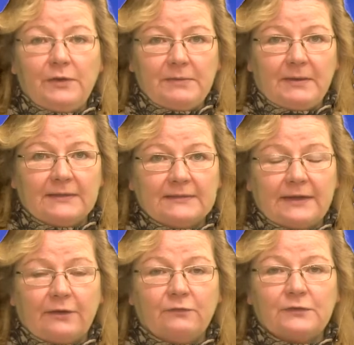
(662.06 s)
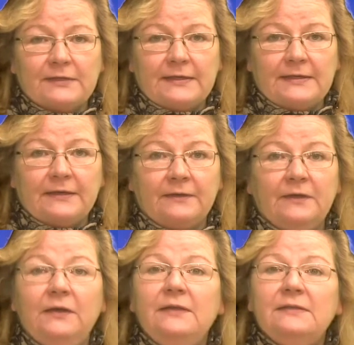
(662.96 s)
miles an hour for Sunday.
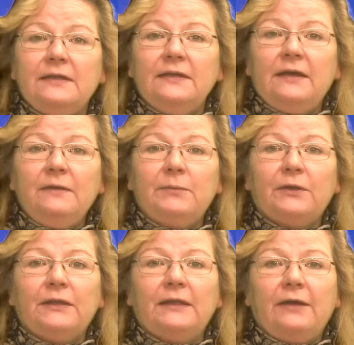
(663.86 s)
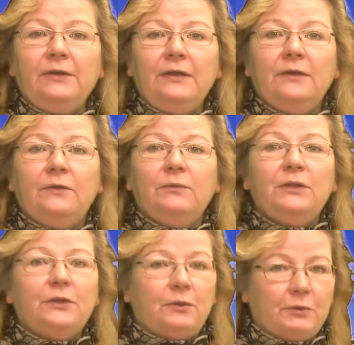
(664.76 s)
Sunday night, partly cloudy with
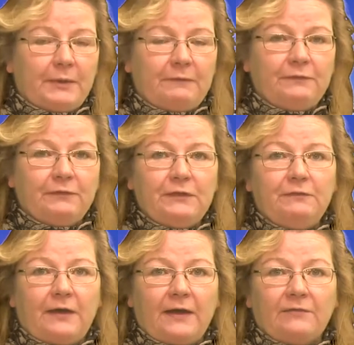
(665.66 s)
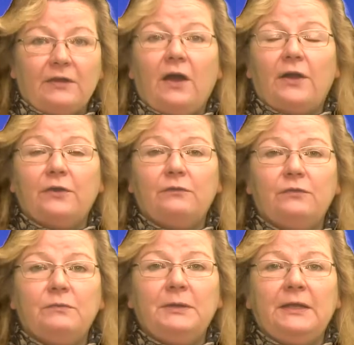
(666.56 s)
a low around 55 and hotter
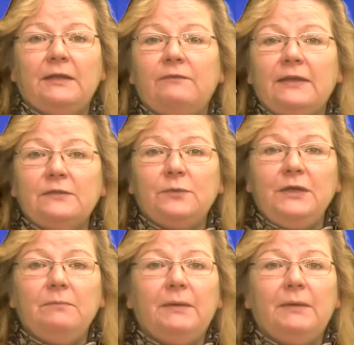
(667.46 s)
for the beginning of next week.